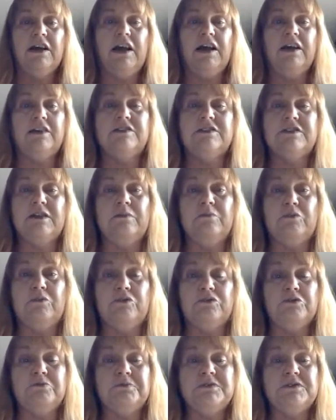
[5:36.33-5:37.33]
And some
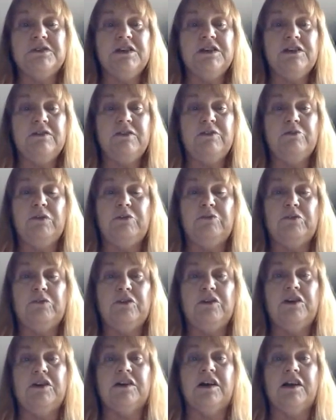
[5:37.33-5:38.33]
groups, even when we're
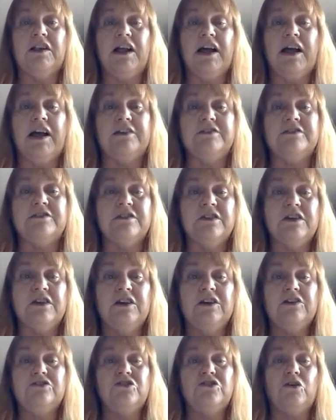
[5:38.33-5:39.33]
in class,
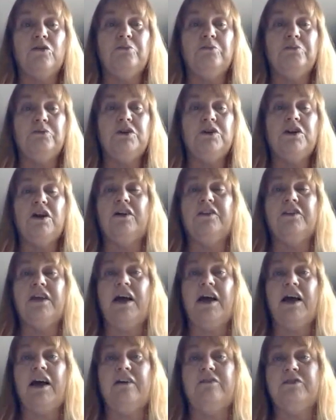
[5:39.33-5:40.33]
don't put all the
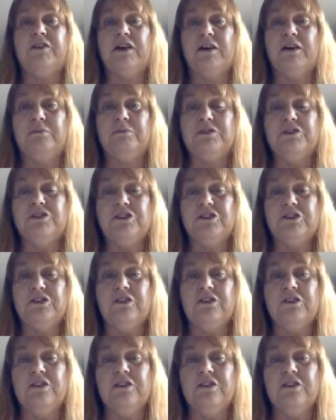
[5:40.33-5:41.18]
1/2 cup of sugar.